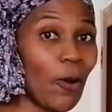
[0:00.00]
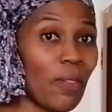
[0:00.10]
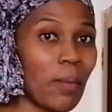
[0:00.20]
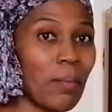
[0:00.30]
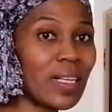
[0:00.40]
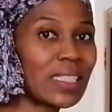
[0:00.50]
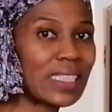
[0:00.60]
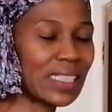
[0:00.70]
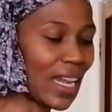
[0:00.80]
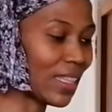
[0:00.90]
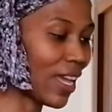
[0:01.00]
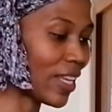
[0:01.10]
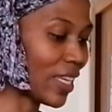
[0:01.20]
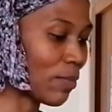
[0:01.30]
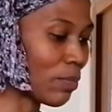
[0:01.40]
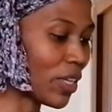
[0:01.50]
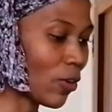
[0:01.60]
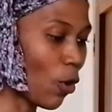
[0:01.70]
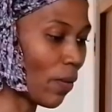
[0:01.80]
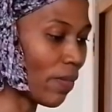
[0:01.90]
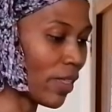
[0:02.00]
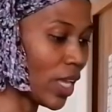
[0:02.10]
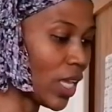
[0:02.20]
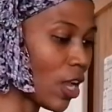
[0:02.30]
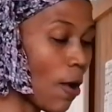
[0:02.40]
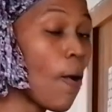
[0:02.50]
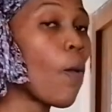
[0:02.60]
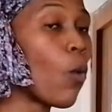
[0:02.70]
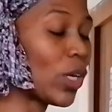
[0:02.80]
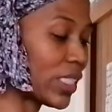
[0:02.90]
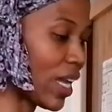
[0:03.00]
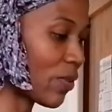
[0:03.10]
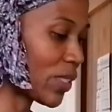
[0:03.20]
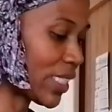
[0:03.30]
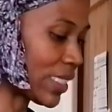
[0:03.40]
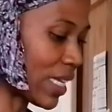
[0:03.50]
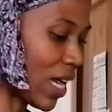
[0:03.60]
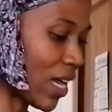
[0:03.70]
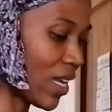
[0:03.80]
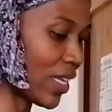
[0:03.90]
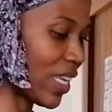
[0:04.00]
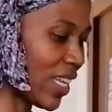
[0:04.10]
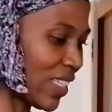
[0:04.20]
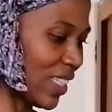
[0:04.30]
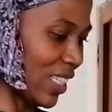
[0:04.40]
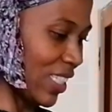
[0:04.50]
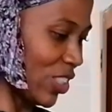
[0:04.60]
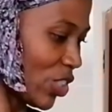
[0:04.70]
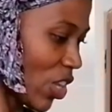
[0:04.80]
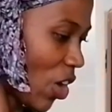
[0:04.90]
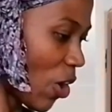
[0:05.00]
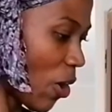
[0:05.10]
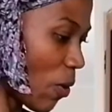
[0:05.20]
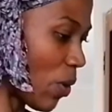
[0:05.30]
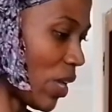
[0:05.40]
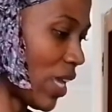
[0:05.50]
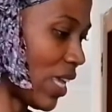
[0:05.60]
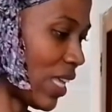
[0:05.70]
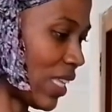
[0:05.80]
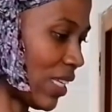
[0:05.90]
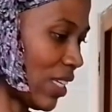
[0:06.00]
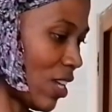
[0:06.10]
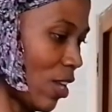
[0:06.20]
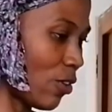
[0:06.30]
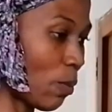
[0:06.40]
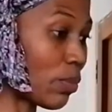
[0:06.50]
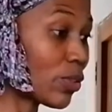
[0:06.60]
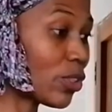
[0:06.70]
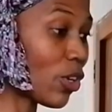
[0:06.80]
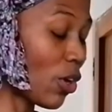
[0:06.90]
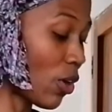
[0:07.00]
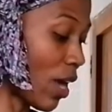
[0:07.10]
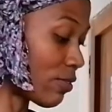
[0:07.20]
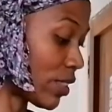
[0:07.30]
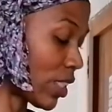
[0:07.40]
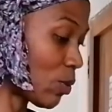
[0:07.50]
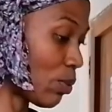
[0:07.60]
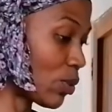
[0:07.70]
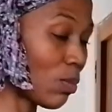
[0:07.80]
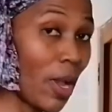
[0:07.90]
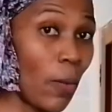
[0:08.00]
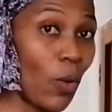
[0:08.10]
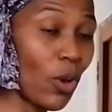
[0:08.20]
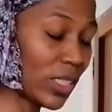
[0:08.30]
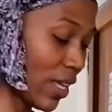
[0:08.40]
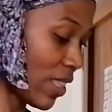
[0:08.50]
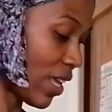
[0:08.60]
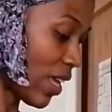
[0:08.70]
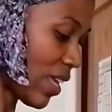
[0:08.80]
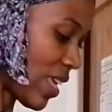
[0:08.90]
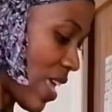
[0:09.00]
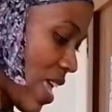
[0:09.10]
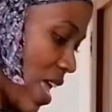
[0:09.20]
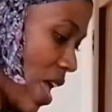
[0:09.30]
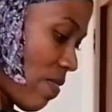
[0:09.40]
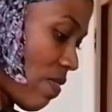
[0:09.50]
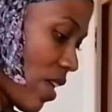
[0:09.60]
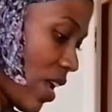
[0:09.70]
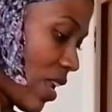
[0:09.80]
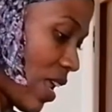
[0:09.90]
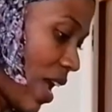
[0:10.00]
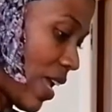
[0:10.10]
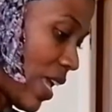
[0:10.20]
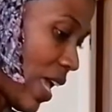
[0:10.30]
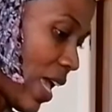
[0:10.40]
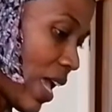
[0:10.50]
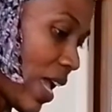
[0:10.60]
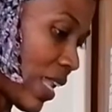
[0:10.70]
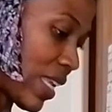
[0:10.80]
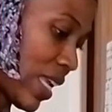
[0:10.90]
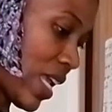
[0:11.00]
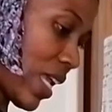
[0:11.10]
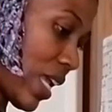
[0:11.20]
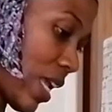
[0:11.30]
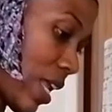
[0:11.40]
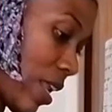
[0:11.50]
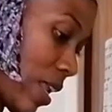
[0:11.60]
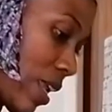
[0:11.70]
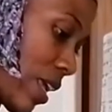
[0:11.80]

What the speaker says: it on the milky side than it being on the watery side. So you put your, I've just put my water there, and then I add in,